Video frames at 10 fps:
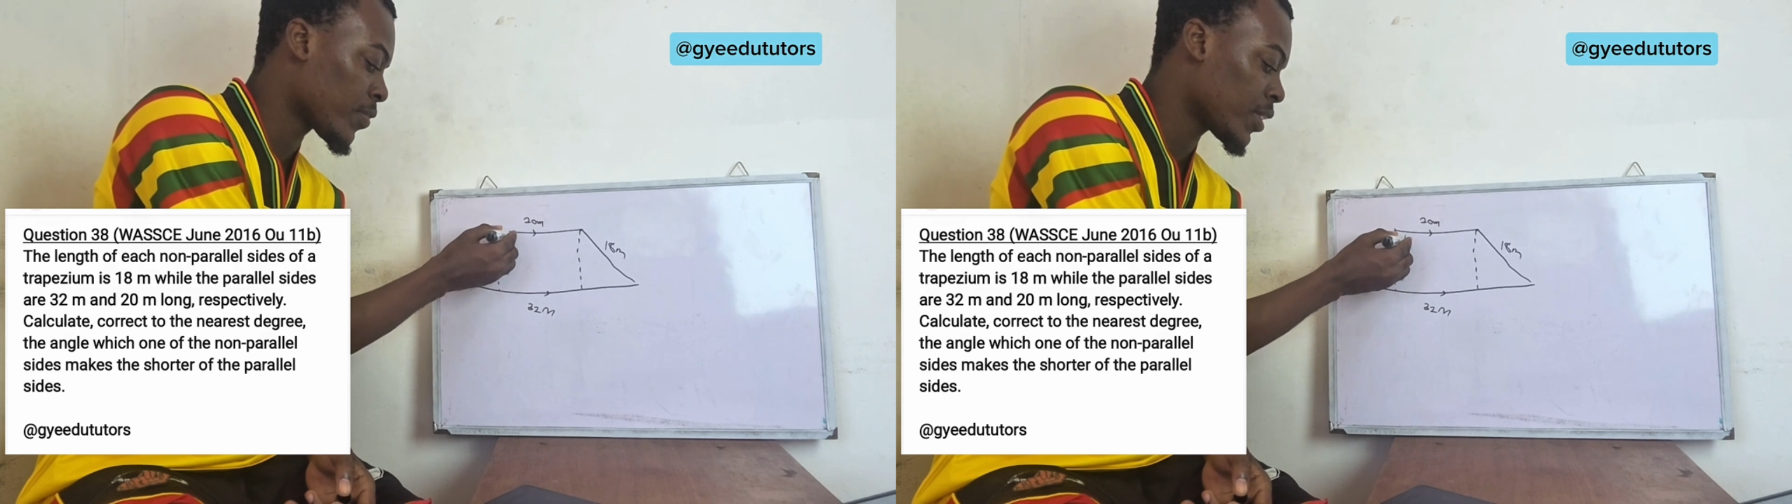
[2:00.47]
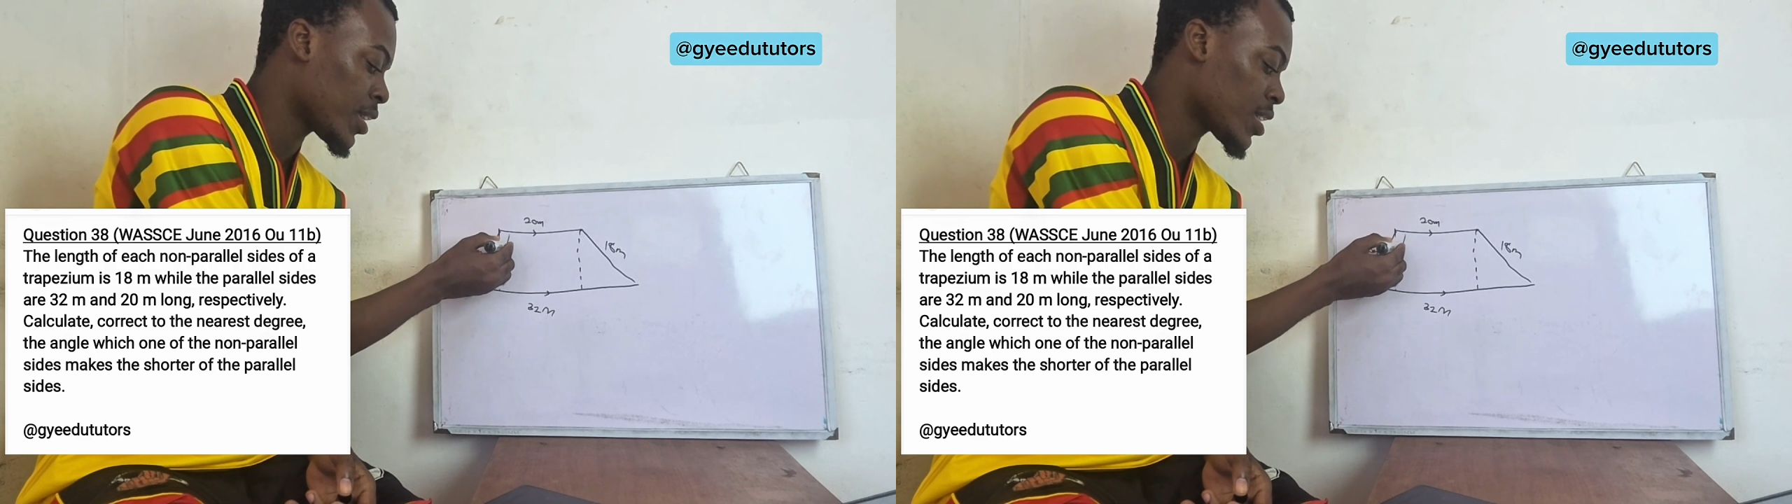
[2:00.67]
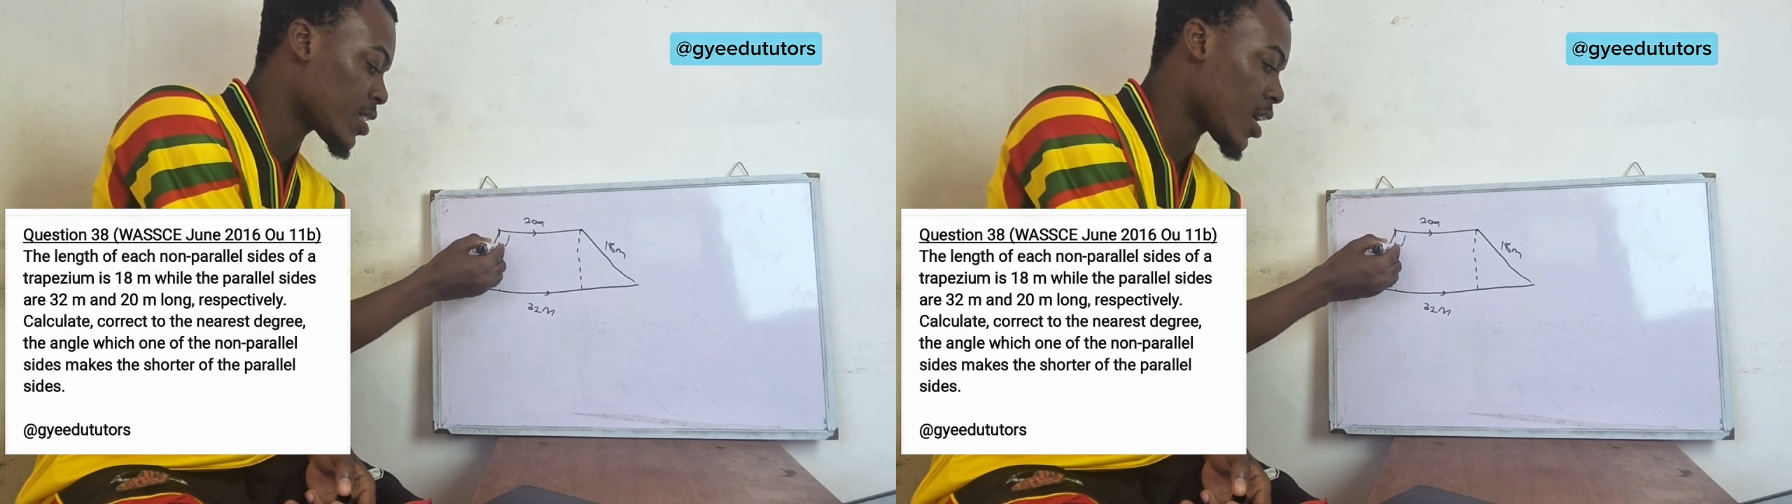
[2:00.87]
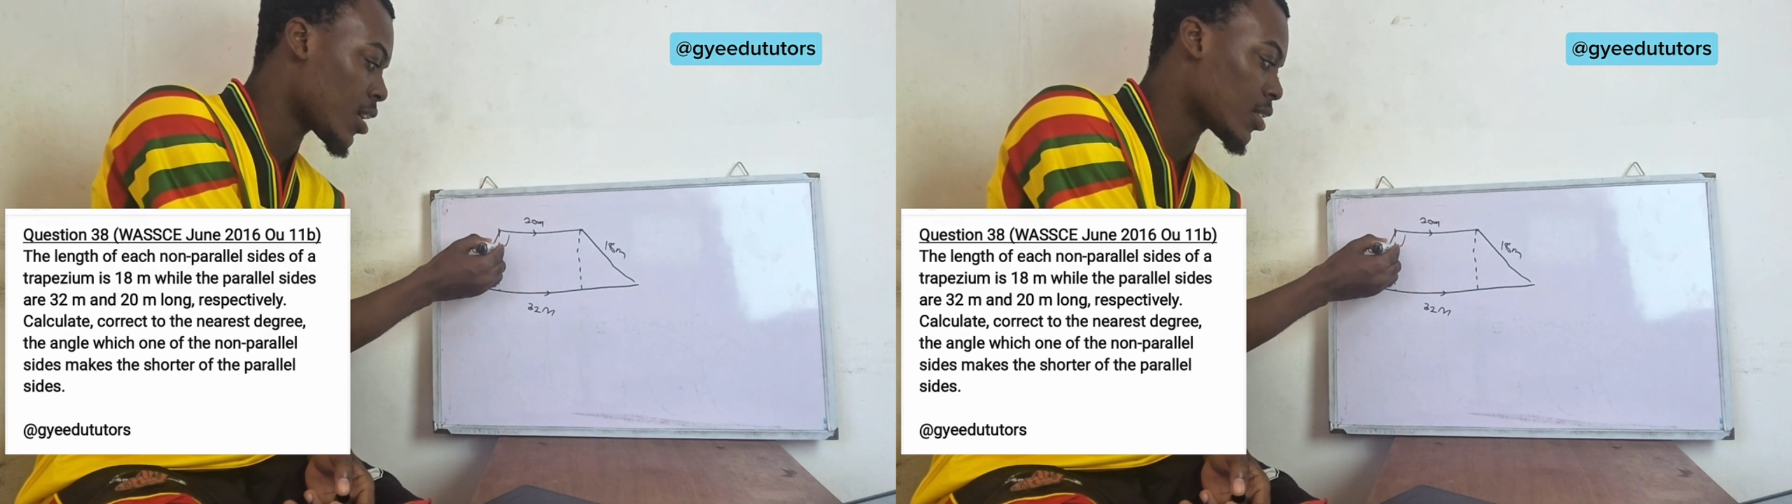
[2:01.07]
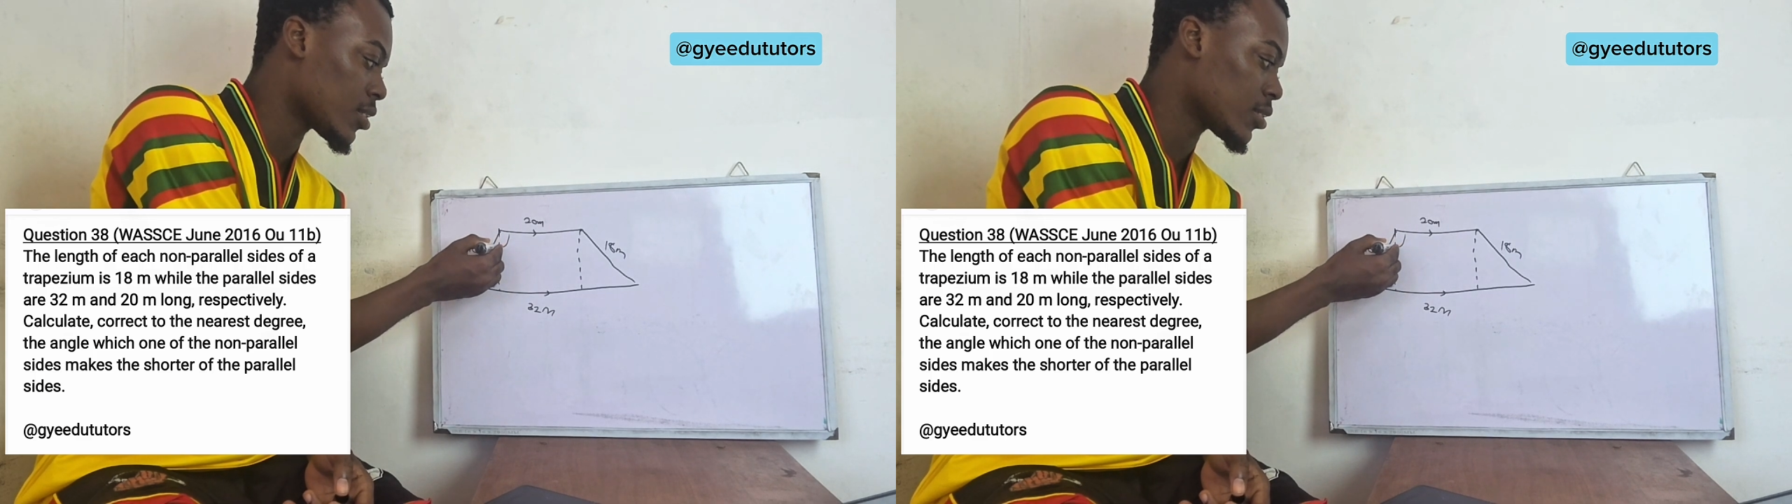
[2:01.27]
this
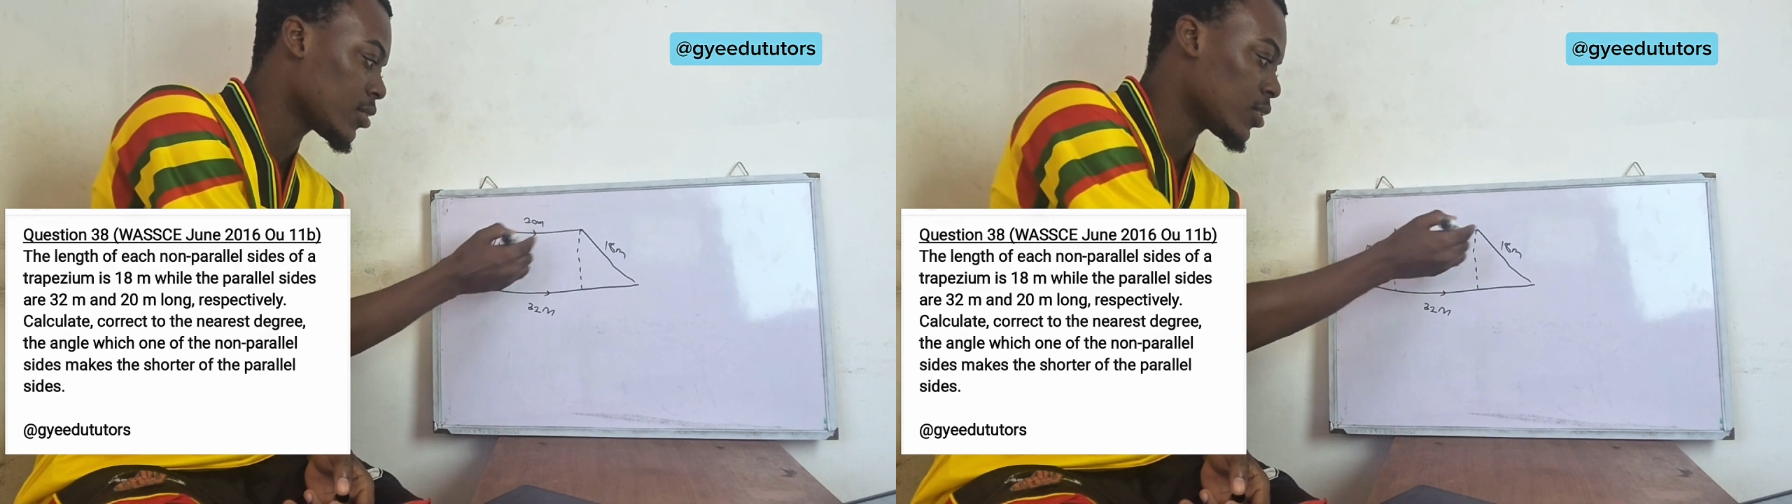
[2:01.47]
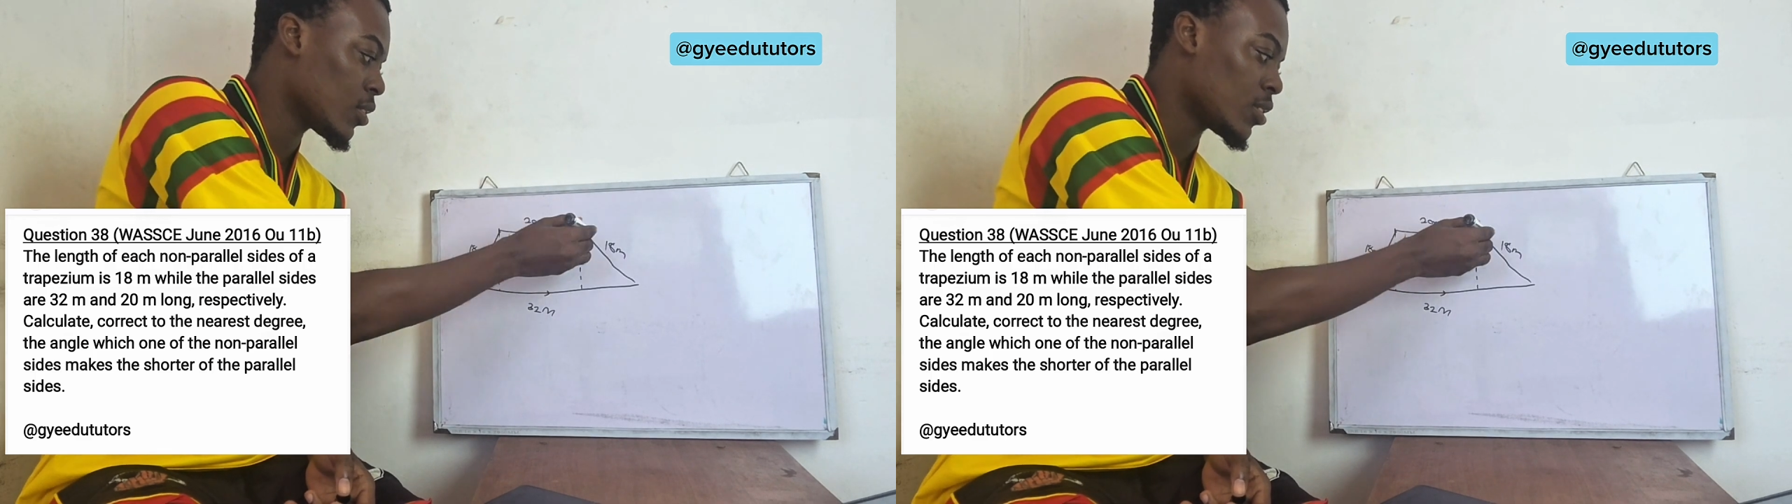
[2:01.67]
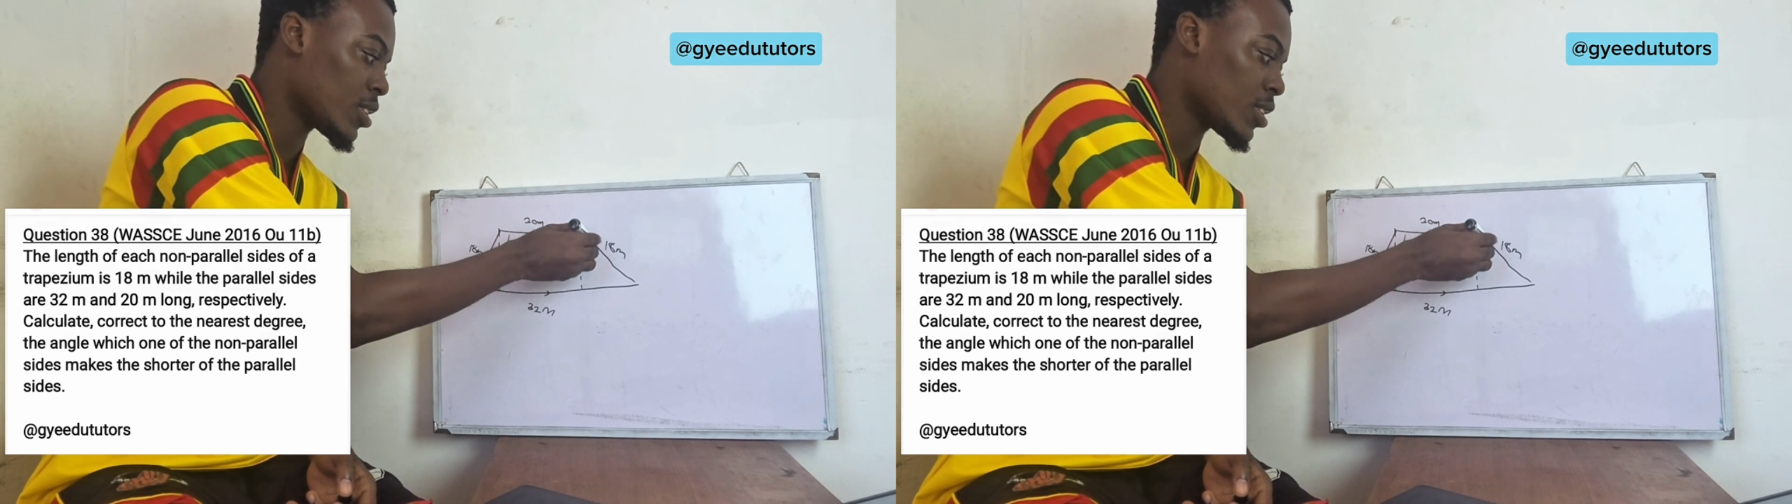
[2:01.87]
angle or